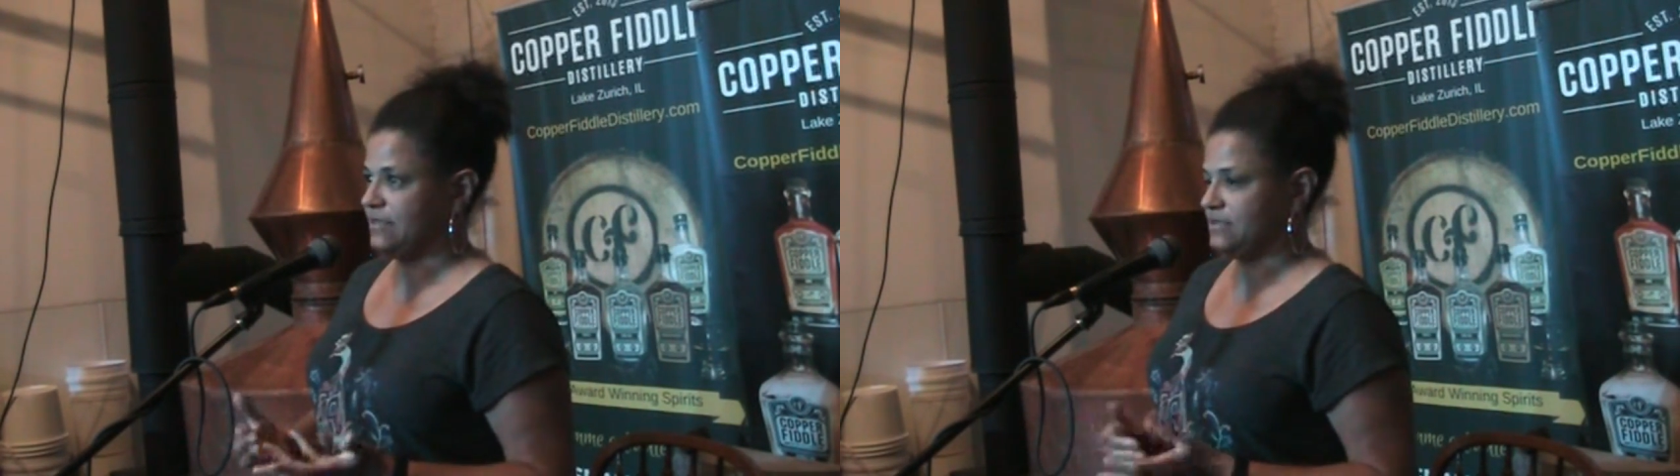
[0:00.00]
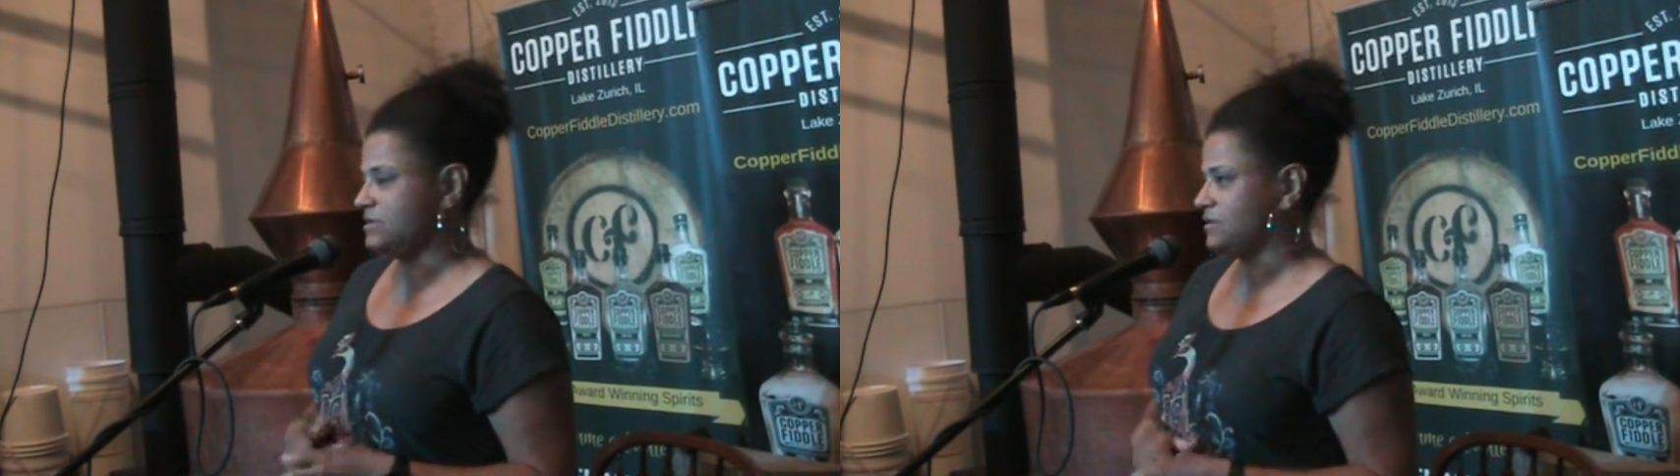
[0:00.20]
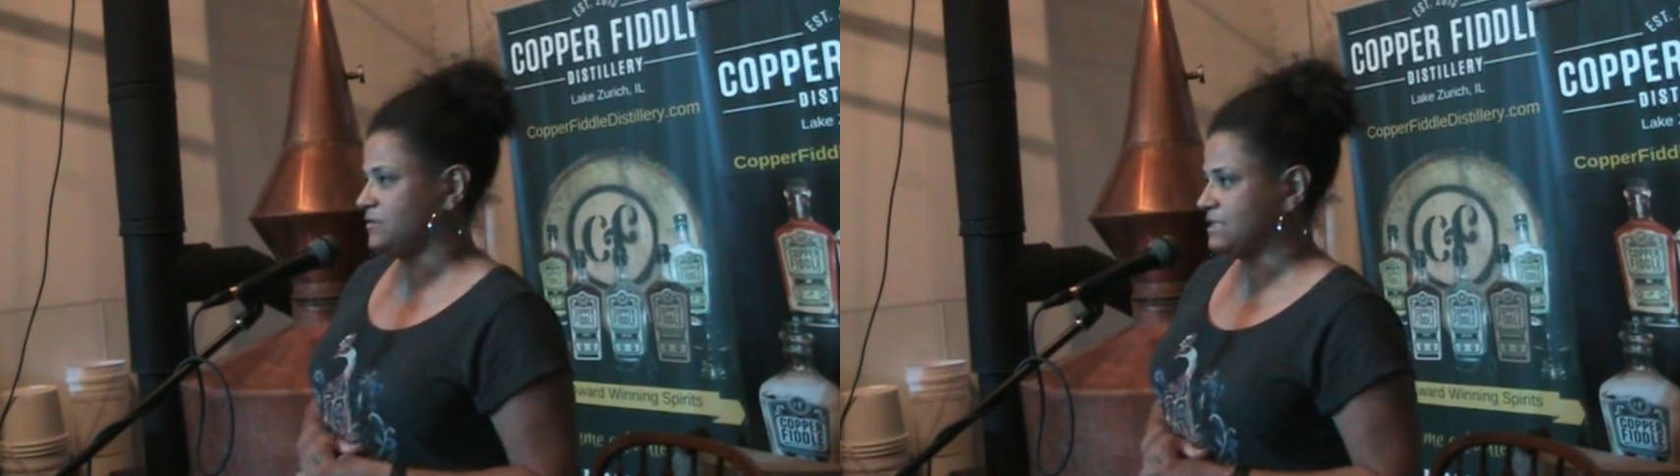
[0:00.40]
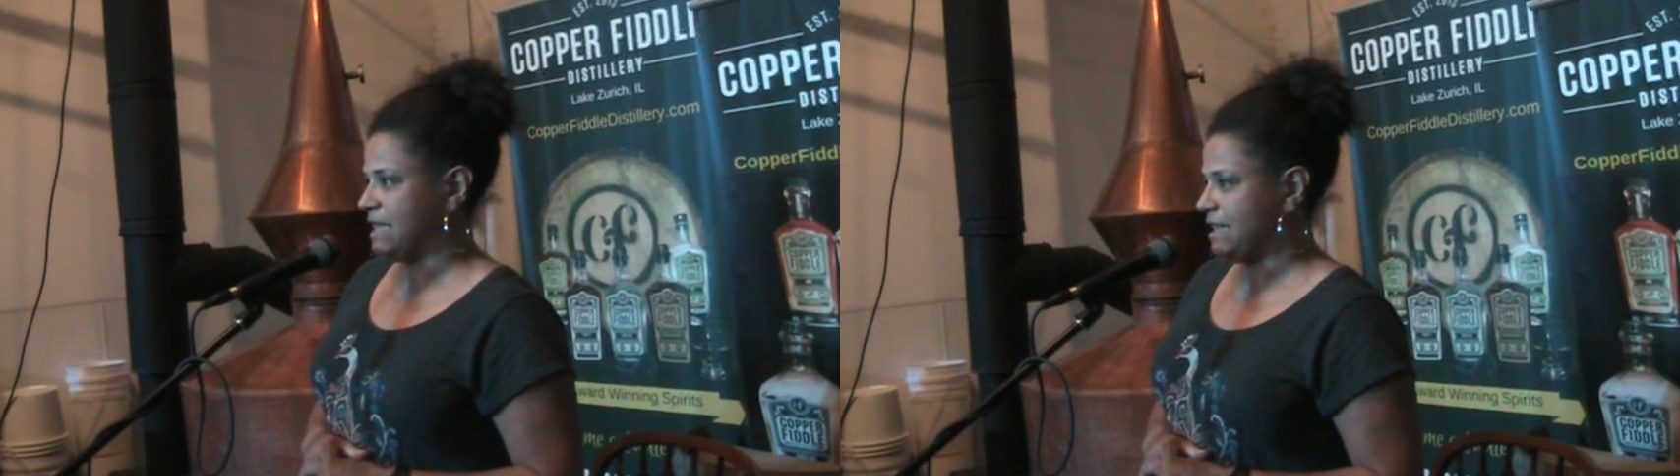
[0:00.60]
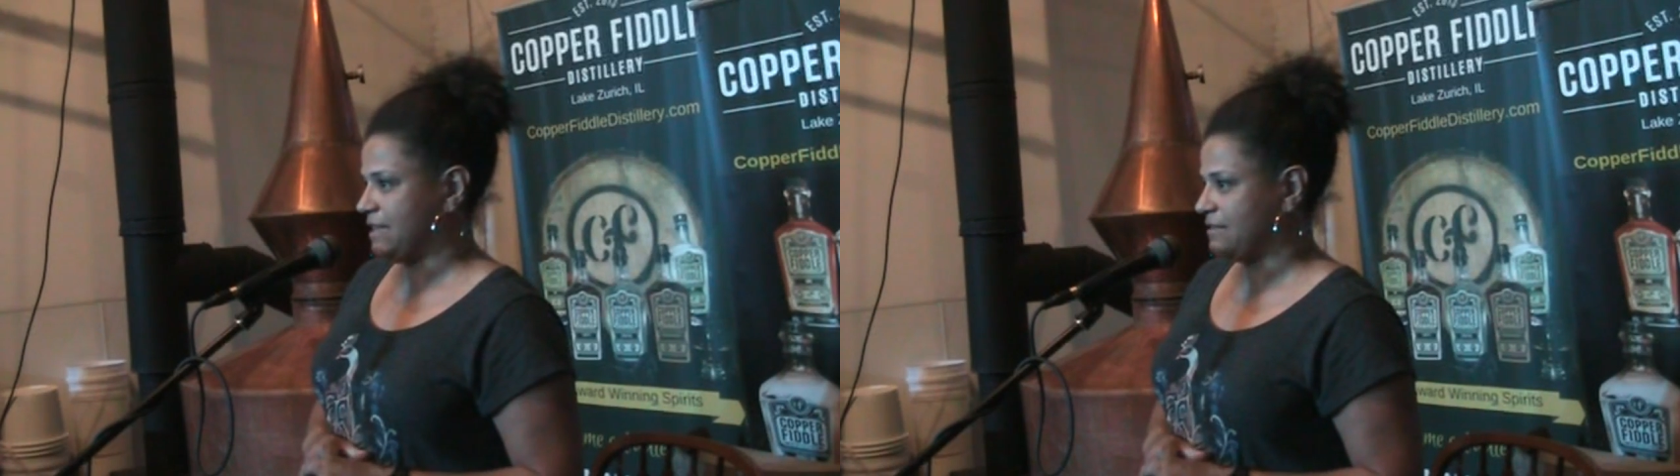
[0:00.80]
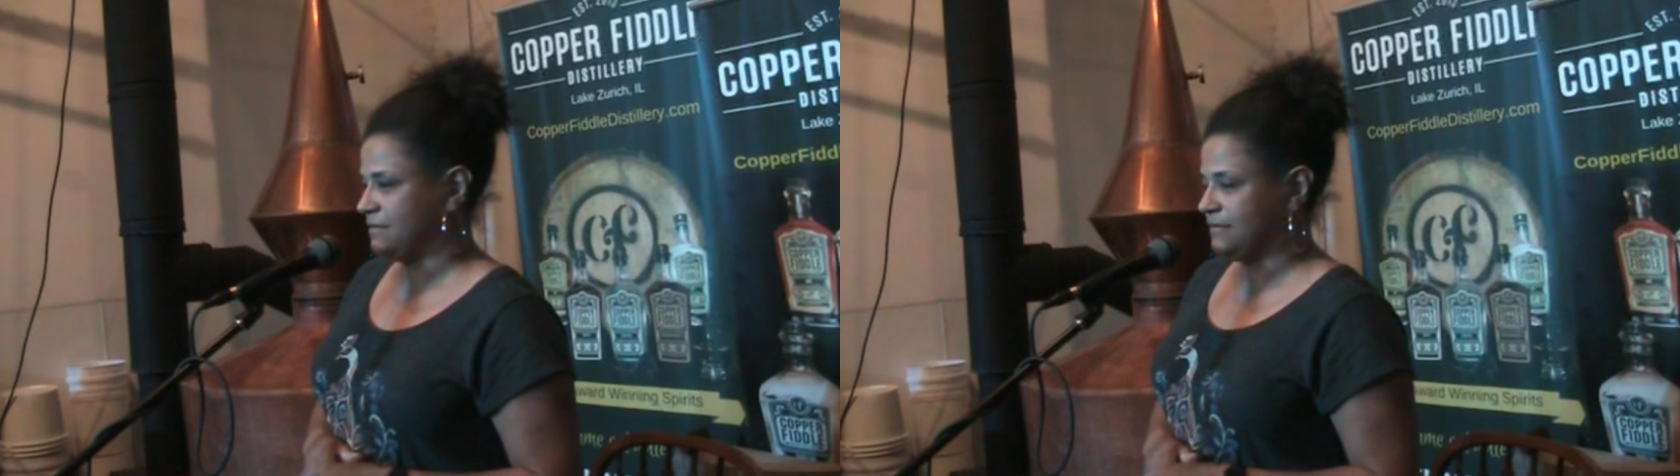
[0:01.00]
that she always had.